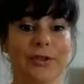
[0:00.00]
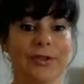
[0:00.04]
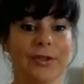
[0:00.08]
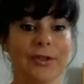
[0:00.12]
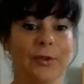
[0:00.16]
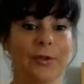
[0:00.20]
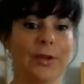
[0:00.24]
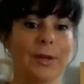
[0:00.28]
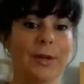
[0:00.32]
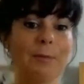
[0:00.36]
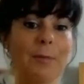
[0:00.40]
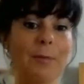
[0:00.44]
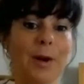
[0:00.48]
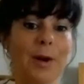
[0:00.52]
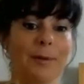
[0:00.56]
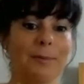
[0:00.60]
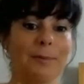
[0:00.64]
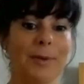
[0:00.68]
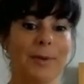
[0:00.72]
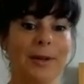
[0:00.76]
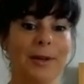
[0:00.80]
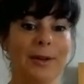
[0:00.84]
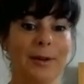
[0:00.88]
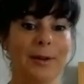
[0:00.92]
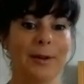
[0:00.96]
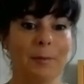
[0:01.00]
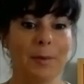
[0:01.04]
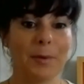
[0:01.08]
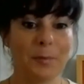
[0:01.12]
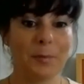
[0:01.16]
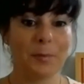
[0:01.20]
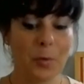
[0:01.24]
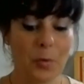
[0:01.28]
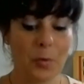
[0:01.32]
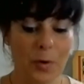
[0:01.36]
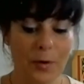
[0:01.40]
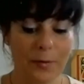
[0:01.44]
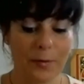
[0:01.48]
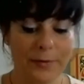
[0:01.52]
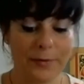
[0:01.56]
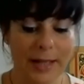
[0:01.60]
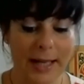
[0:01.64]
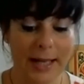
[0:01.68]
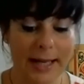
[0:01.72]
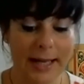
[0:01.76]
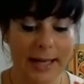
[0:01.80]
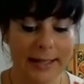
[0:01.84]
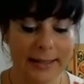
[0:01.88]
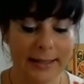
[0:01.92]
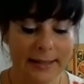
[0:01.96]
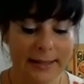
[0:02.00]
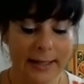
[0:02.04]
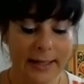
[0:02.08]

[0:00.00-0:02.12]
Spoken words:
So there might be a little bit more of that.